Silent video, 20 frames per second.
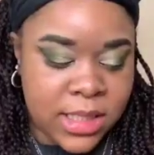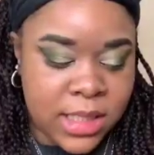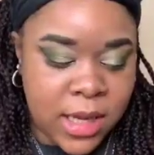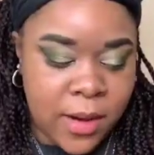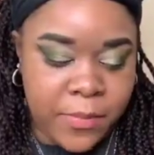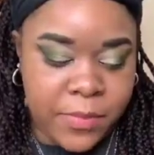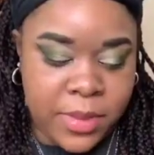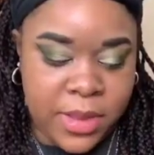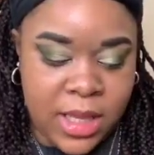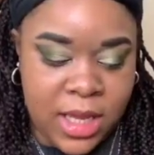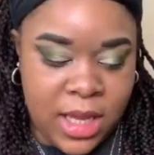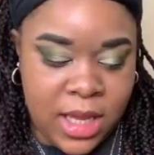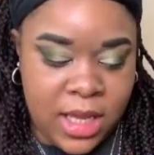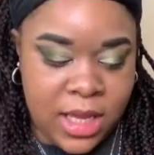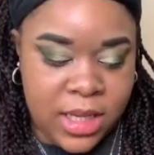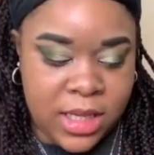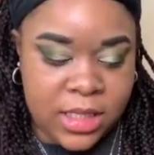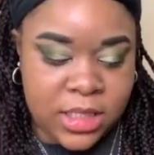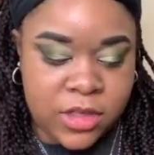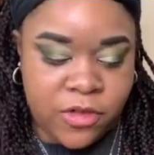up
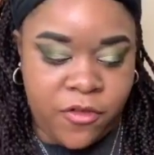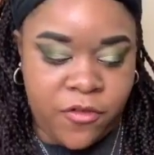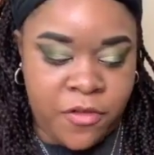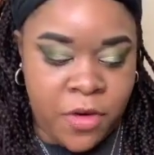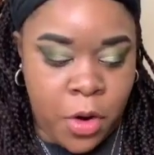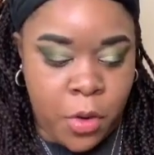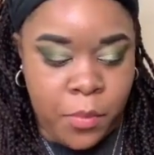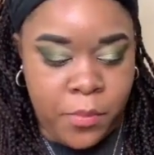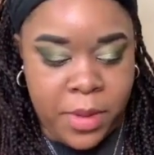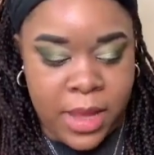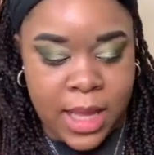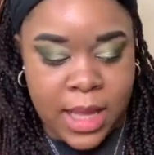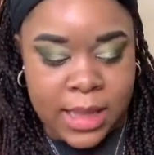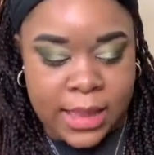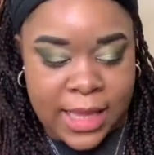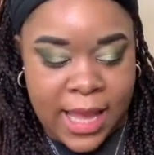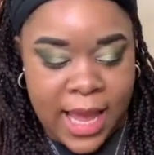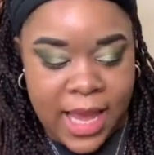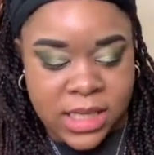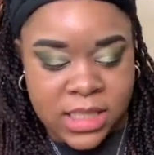these Faux Mink
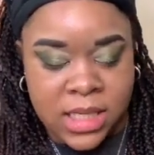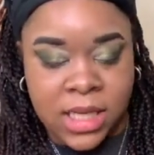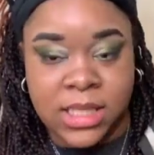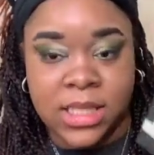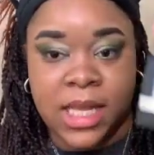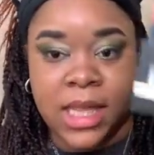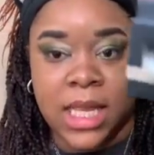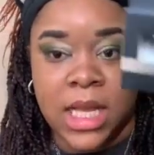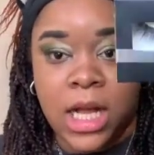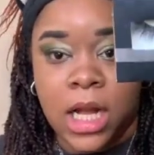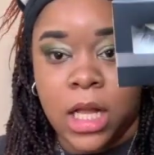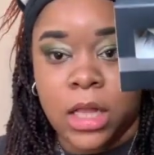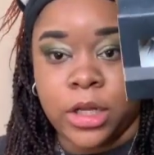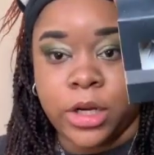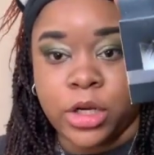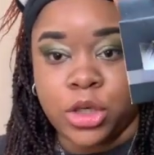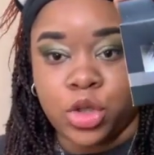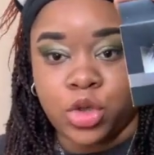lashes in the color